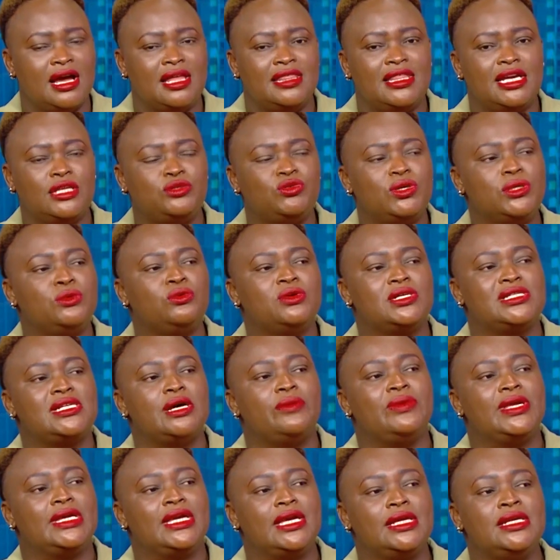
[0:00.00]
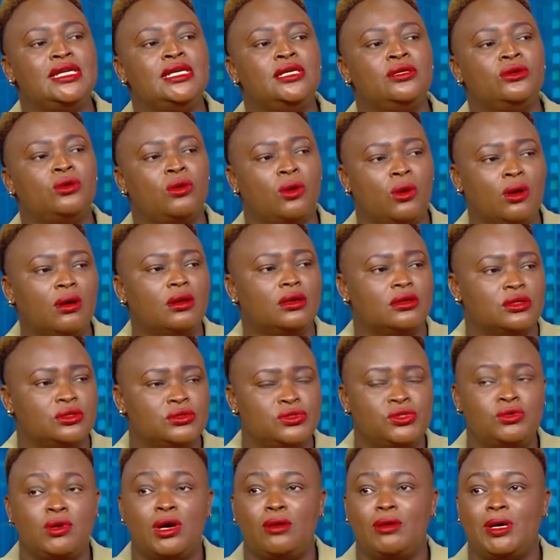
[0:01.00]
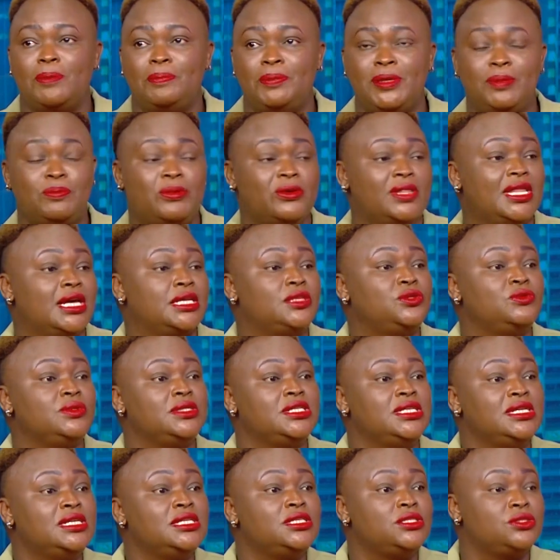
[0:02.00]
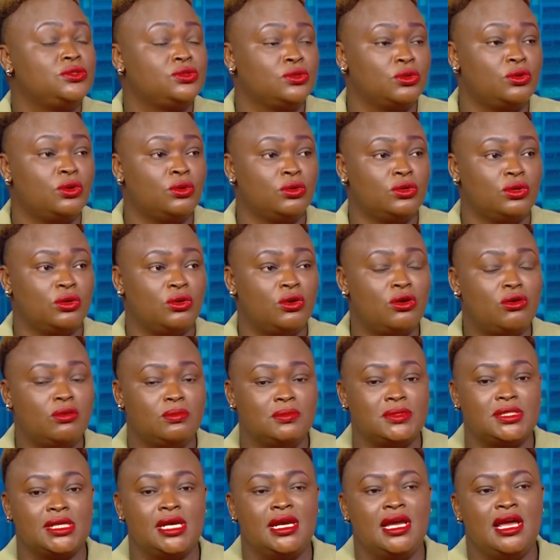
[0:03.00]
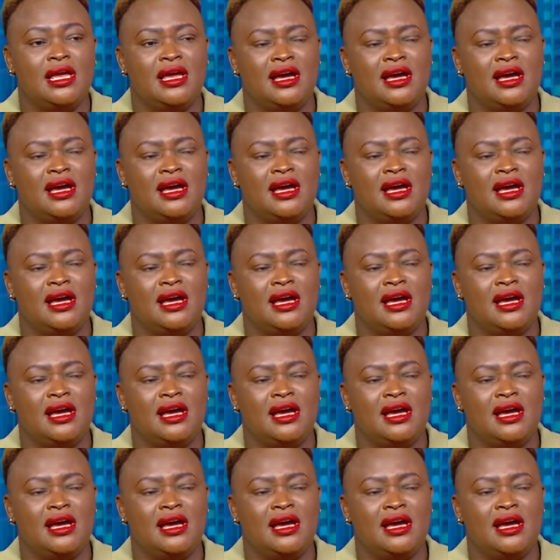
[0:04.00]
And that one was a awakening call to our people that we need to own homes.